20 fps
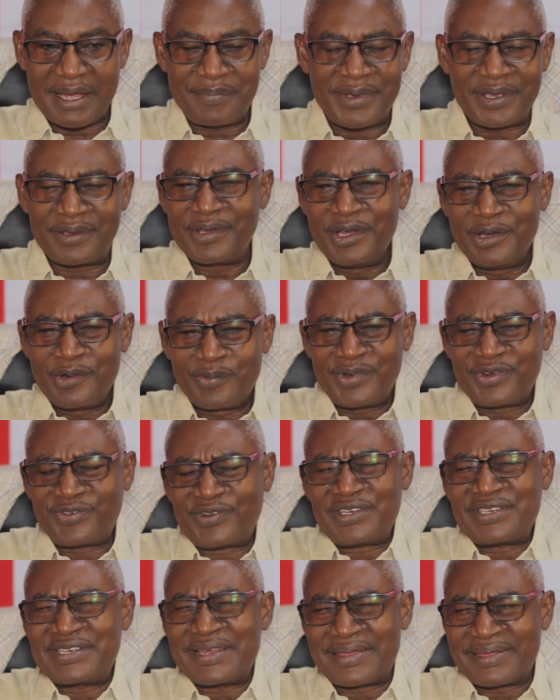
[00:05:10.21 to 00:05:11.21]
I mean, with
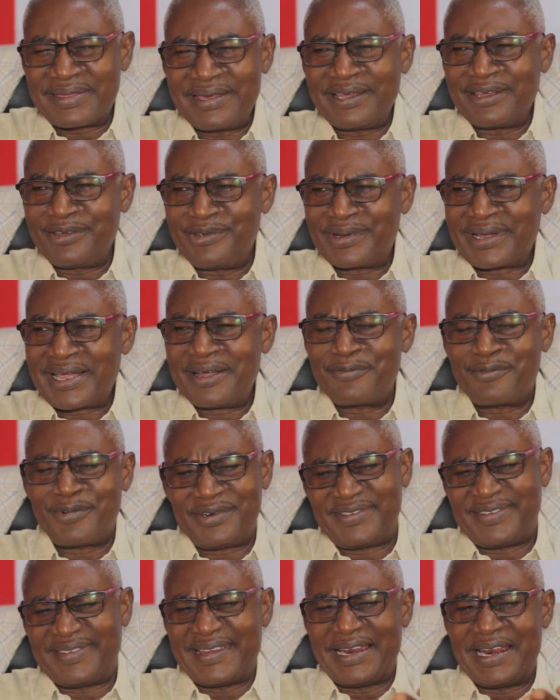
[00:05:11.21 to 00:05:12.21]
such a thing, you can't,
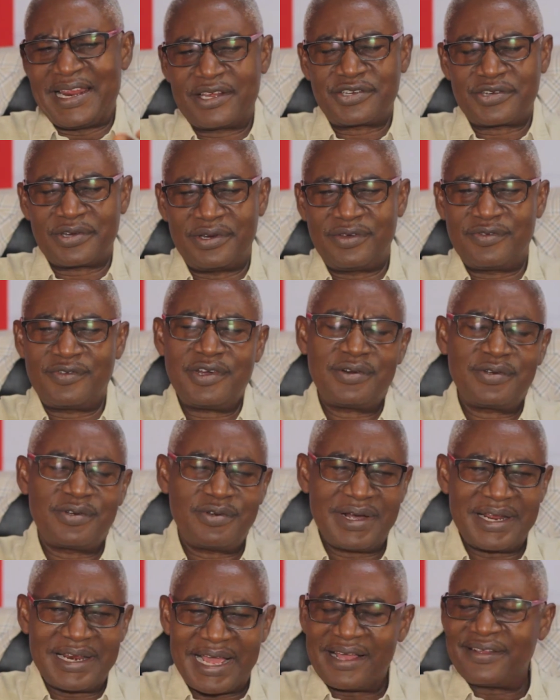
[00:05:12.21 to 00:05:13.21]
what is the election? You've got to
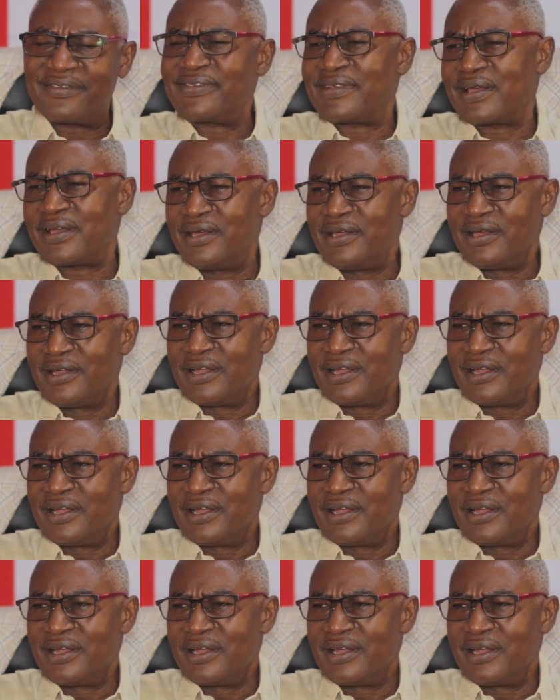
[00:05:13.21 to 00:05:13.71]
go and answer.